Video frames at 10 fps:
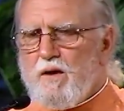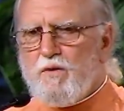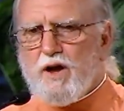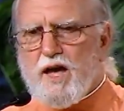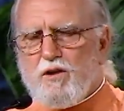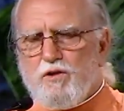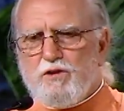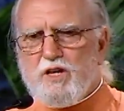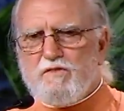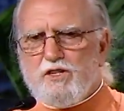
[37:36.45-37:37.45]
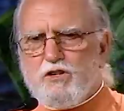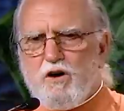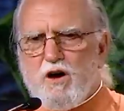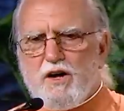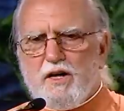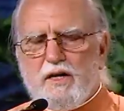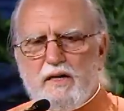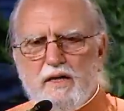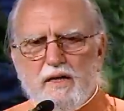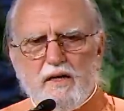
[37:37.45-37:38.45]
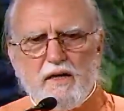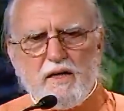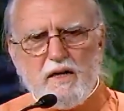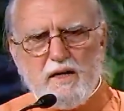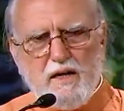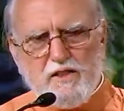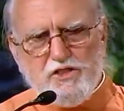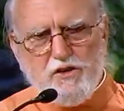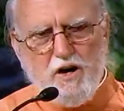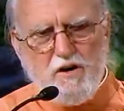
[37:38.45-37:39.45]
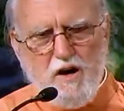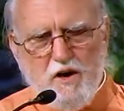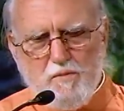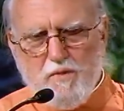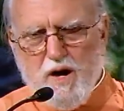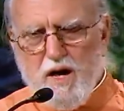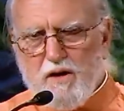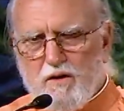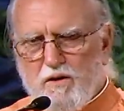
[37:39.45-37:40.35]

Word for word: When I go to give a talk and start out by